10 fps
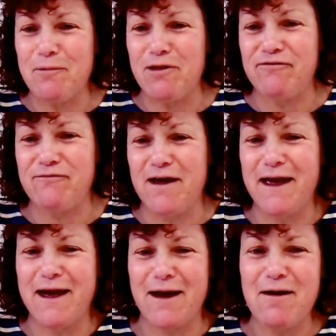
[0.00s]
with
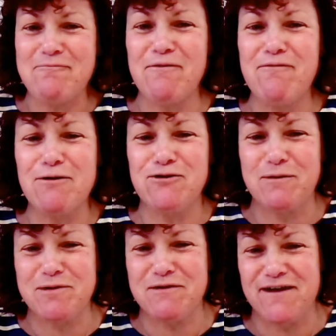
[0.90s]
a road
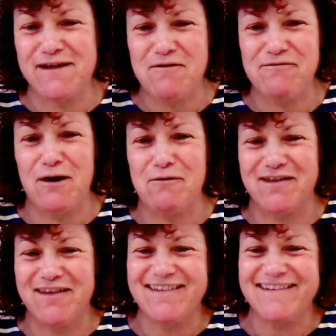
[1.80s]
trip to visit a
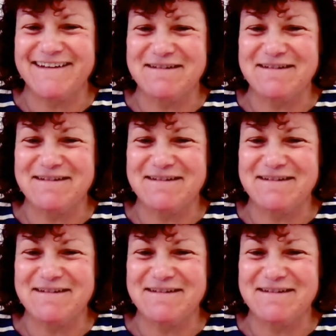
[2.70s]
Florence.